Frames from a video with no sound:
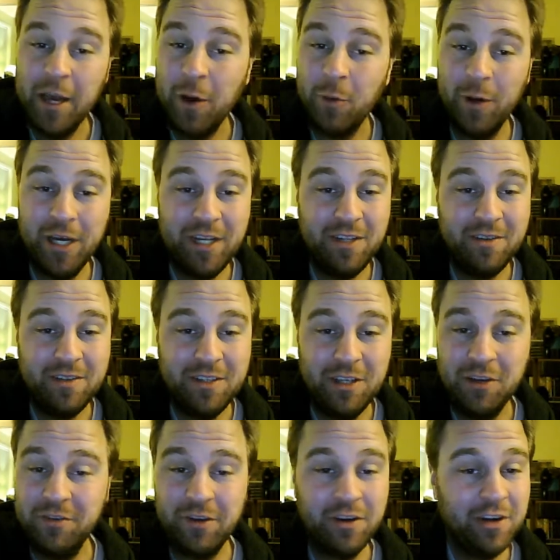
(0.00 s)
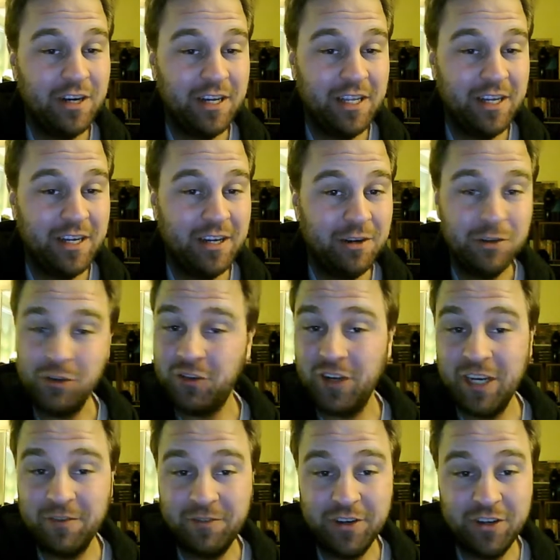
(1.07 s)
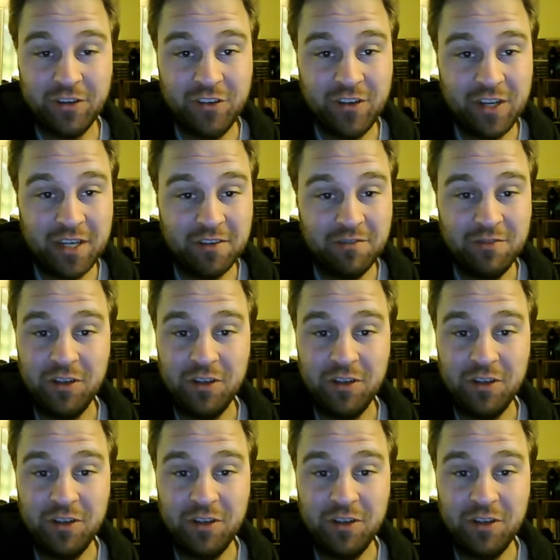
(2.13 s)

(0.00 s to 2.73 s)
Well, you've heard it here, you've seen it for yourself,